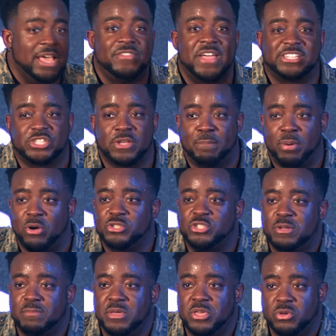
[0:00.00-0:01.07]
that's
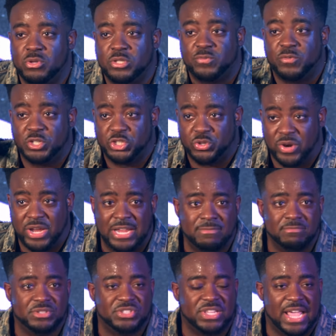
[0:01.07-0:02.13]
supposed to be used for
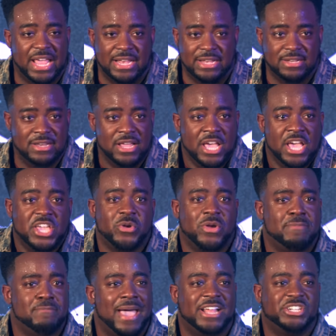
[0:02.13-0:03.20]
dreams and your
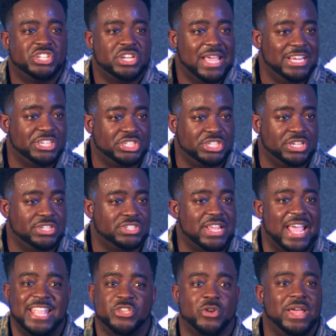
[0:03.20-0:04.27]
imaginations
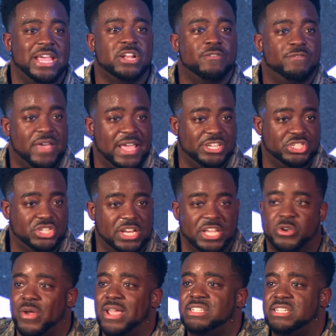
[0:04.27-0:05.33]
and your innovation
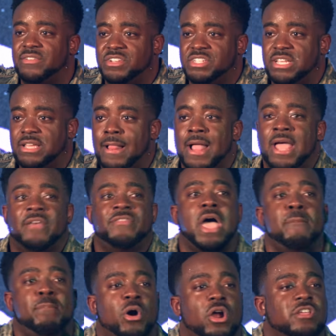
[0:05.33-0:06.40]
and creativity,
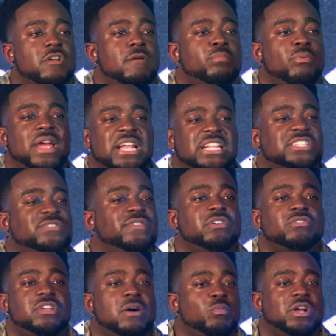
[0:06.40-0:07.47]
that part of your brain is
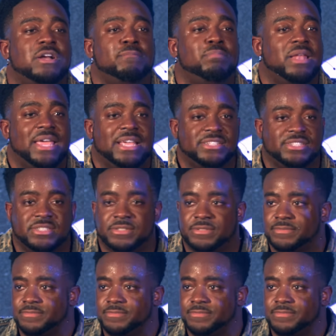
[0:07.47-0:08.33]
filled up with complaints.